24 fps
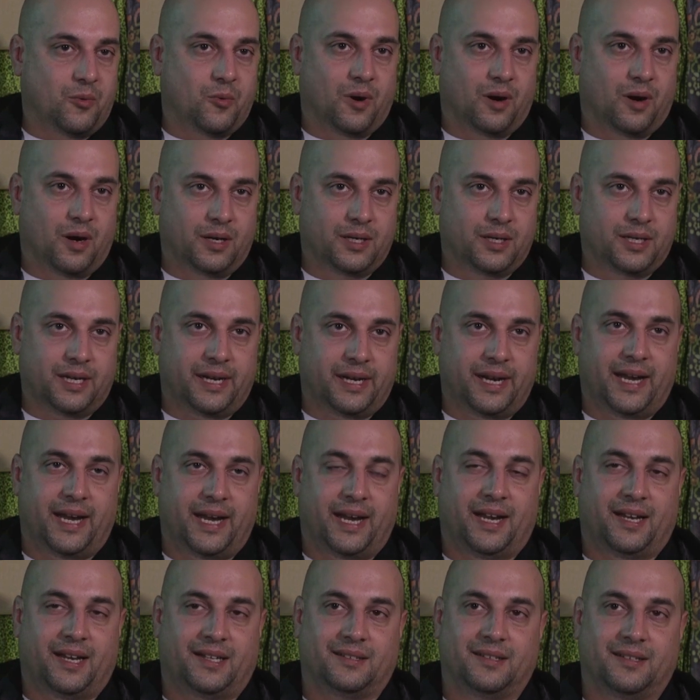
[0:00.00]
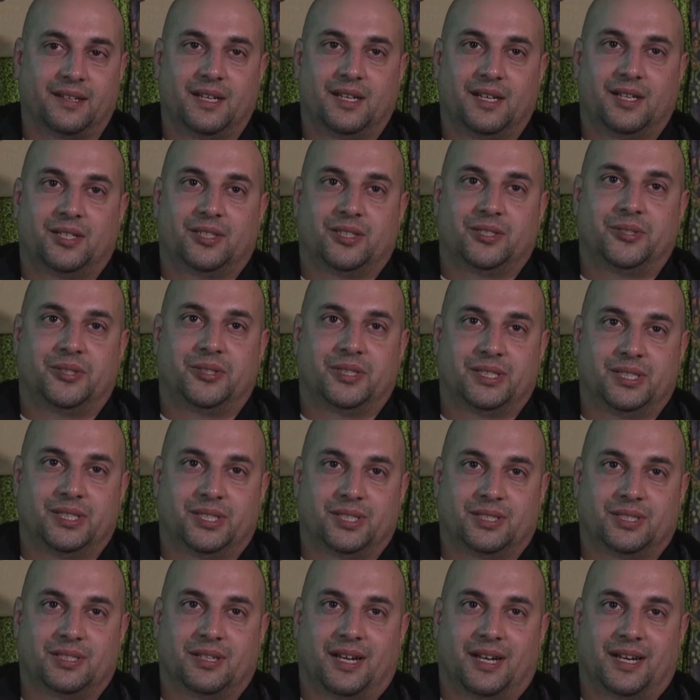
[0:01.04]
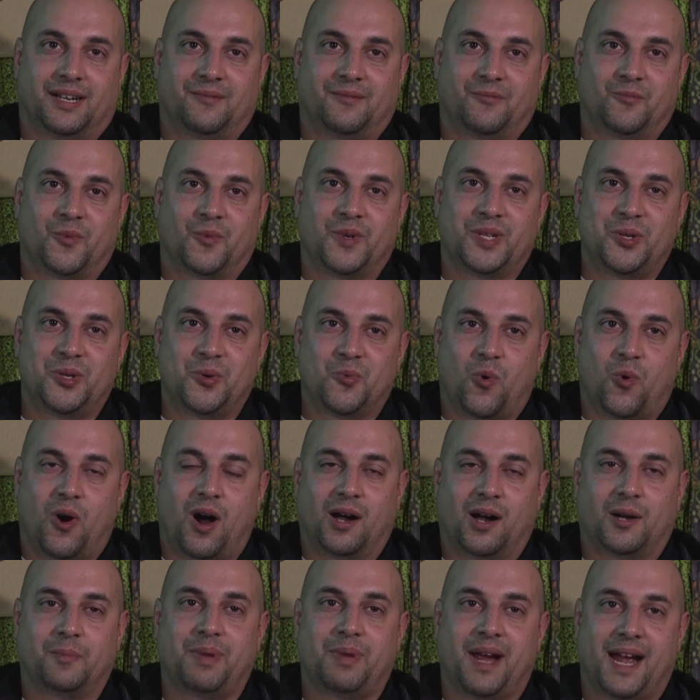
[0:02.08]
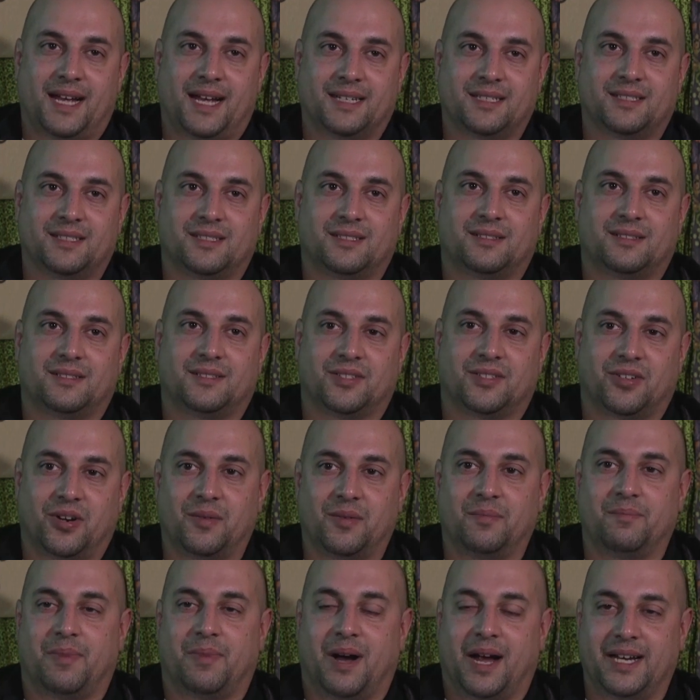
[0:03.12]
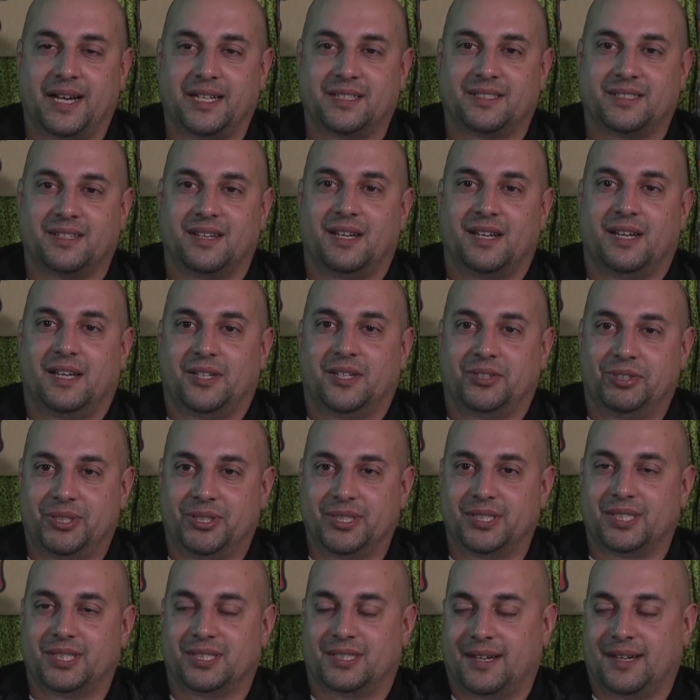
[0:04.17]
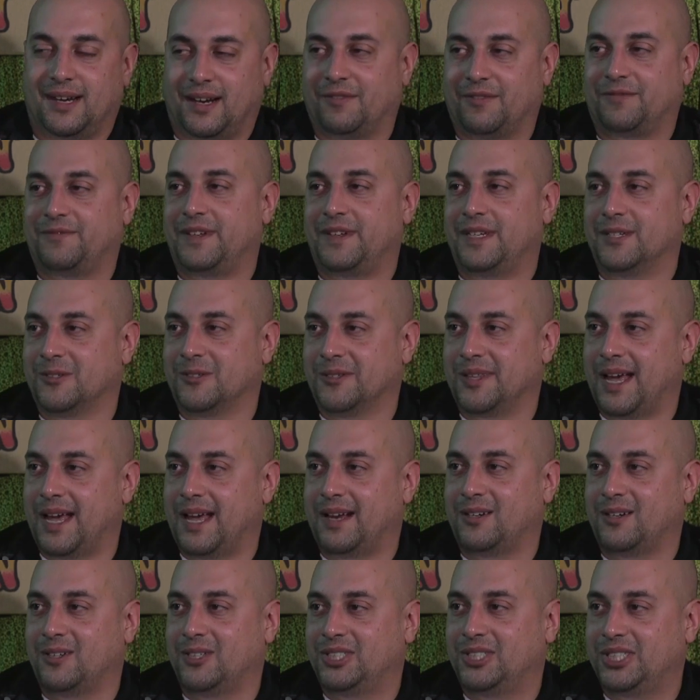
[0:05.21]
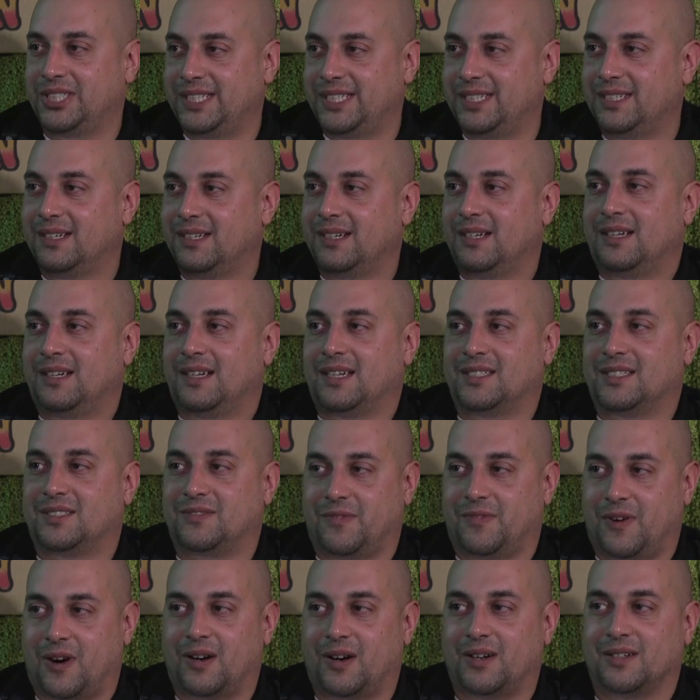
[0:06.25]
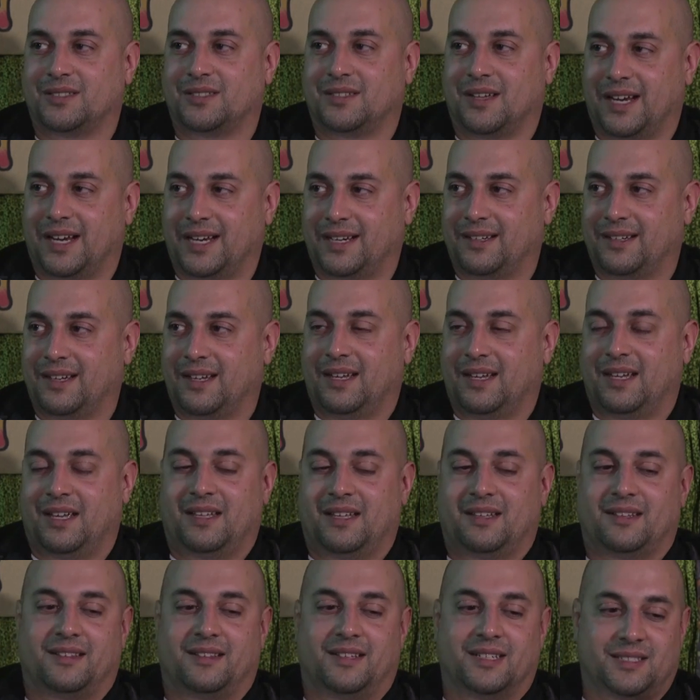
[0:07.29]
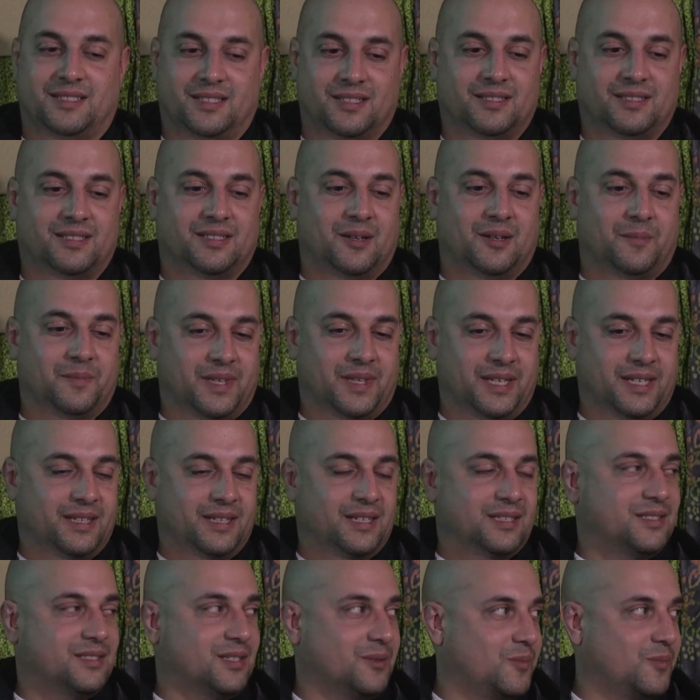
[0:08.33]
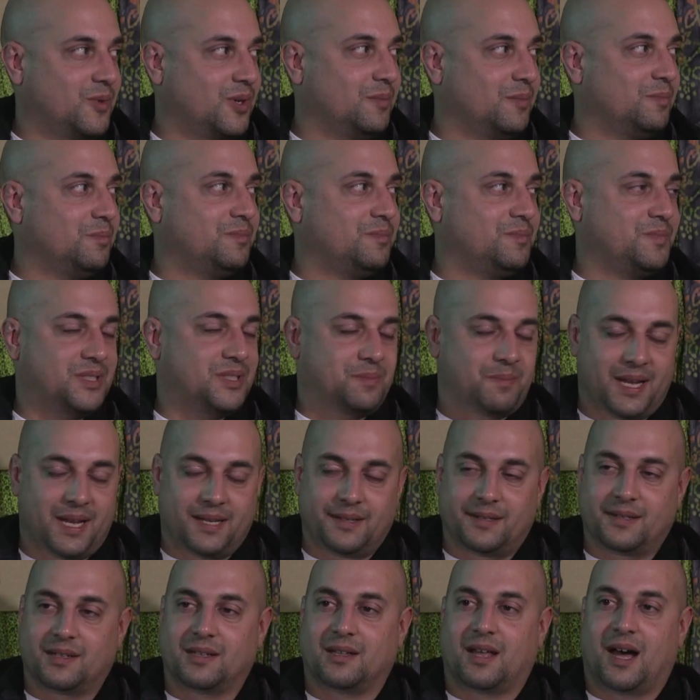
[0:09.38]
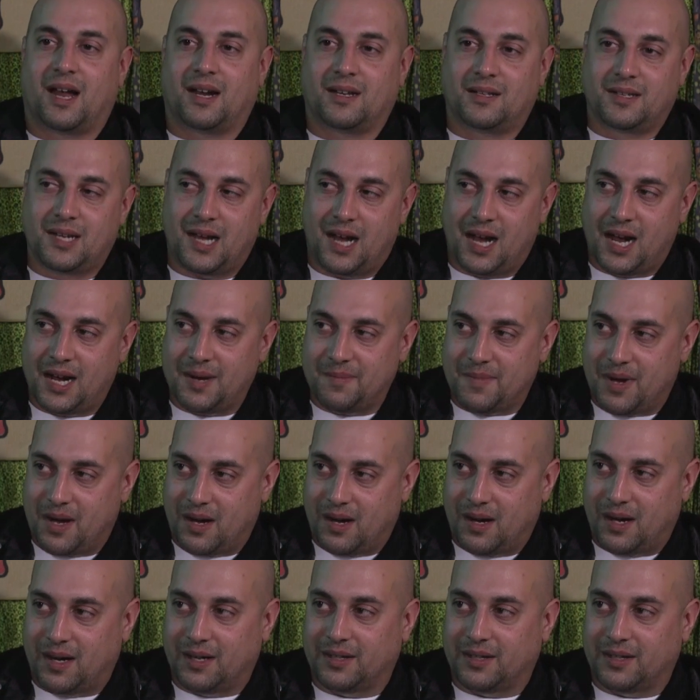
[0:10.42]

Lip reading: work. And you can just like, when you walk past certain bikes, you can just kind of feel the energy as far as like, this is something that someone spent a lot of time on.